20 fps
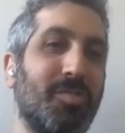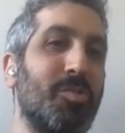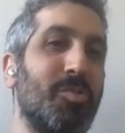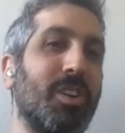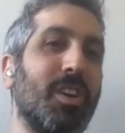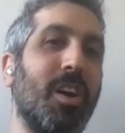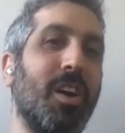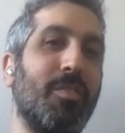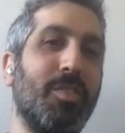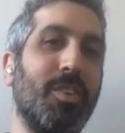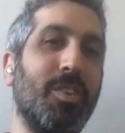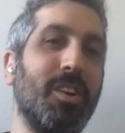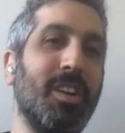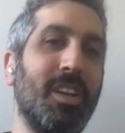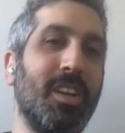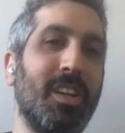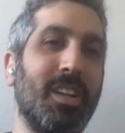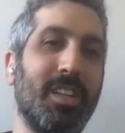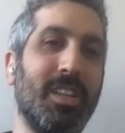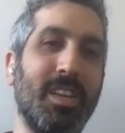to recover?
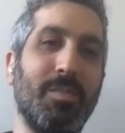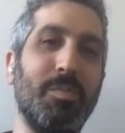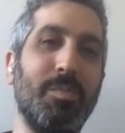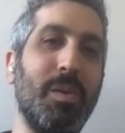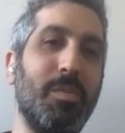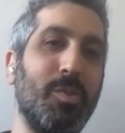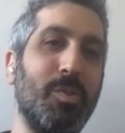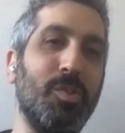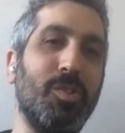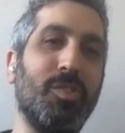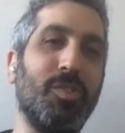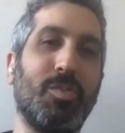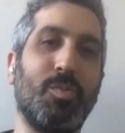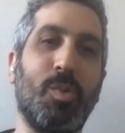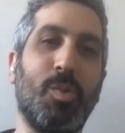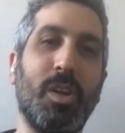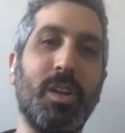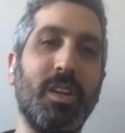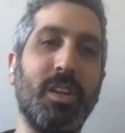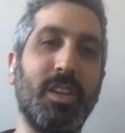Like maybe we
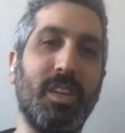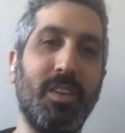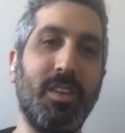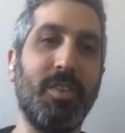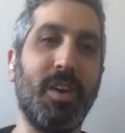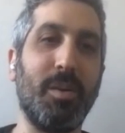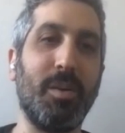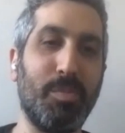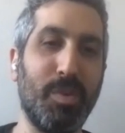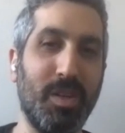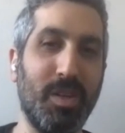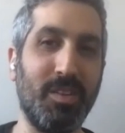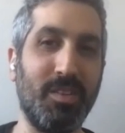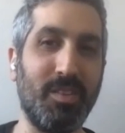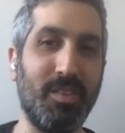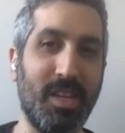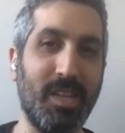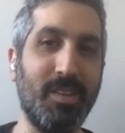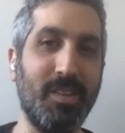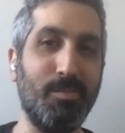just want to give up
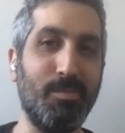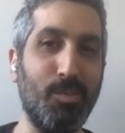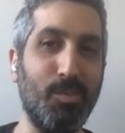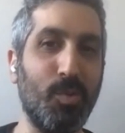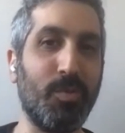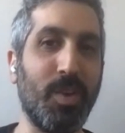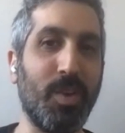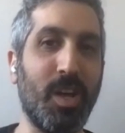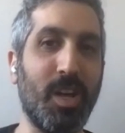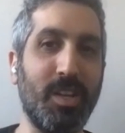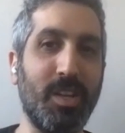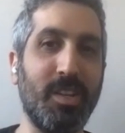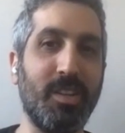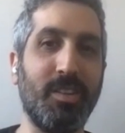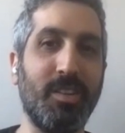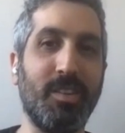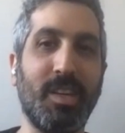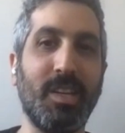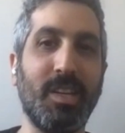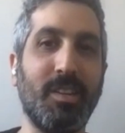and move on
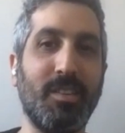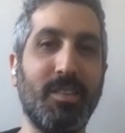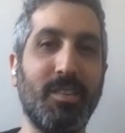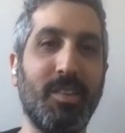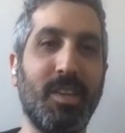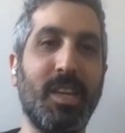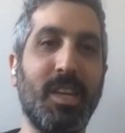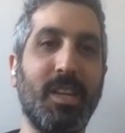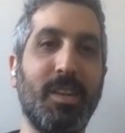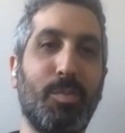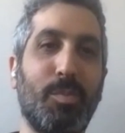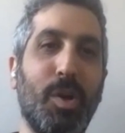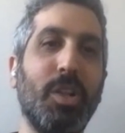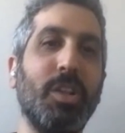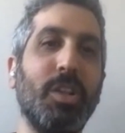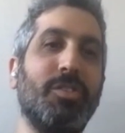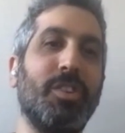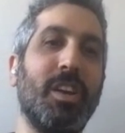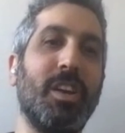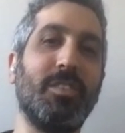and
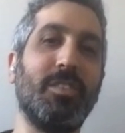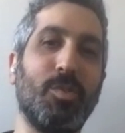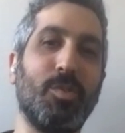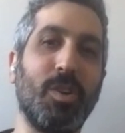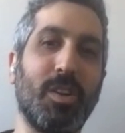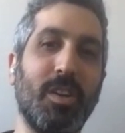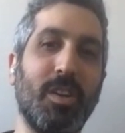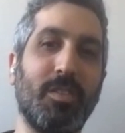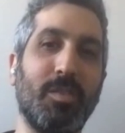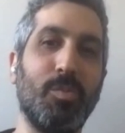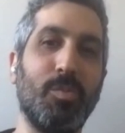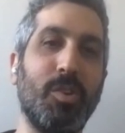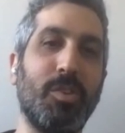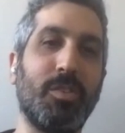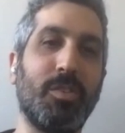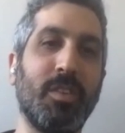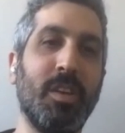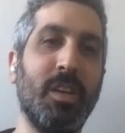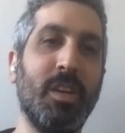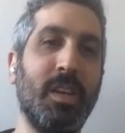apologize to our
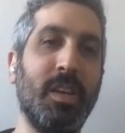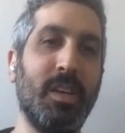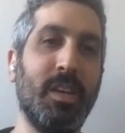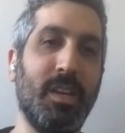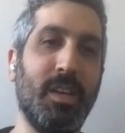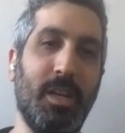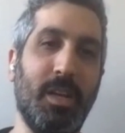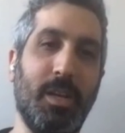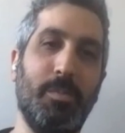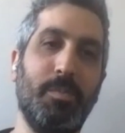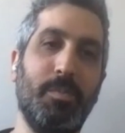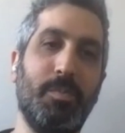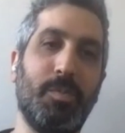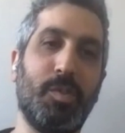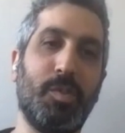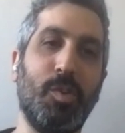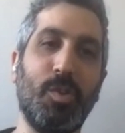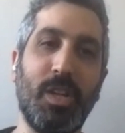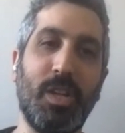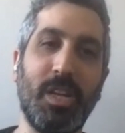customers.
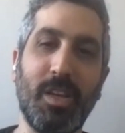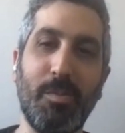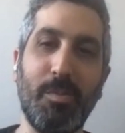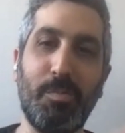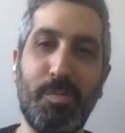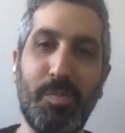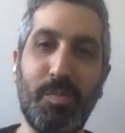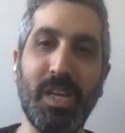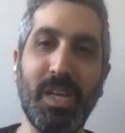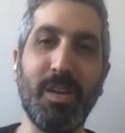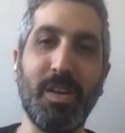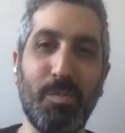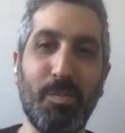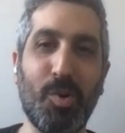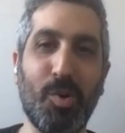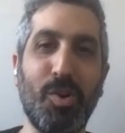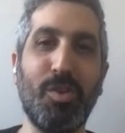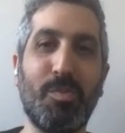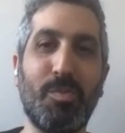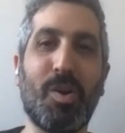So like a big
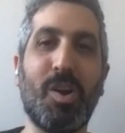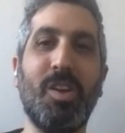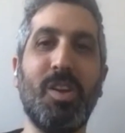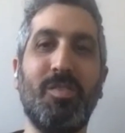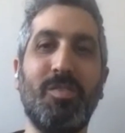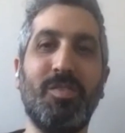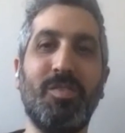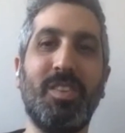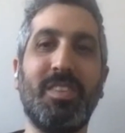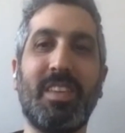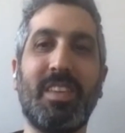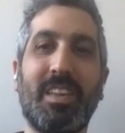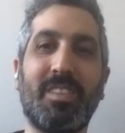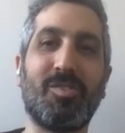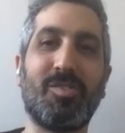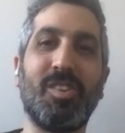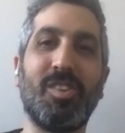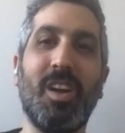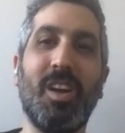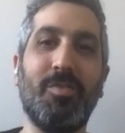important part of
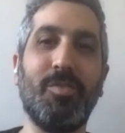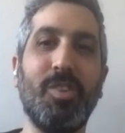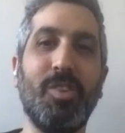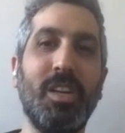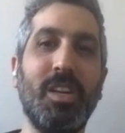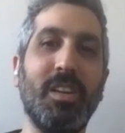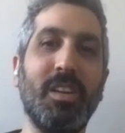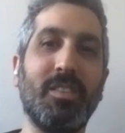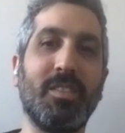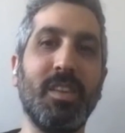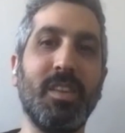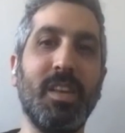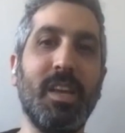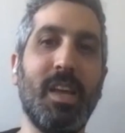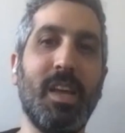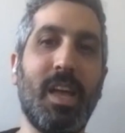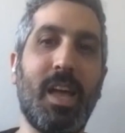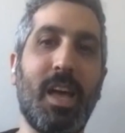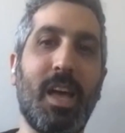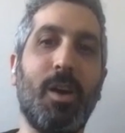disaster recovery is
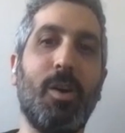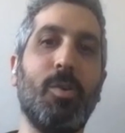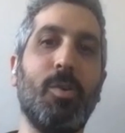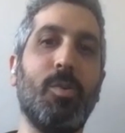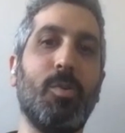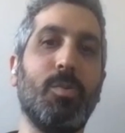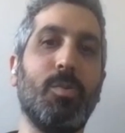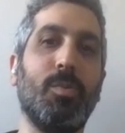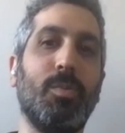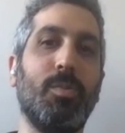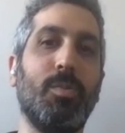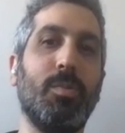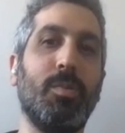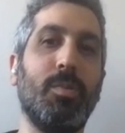how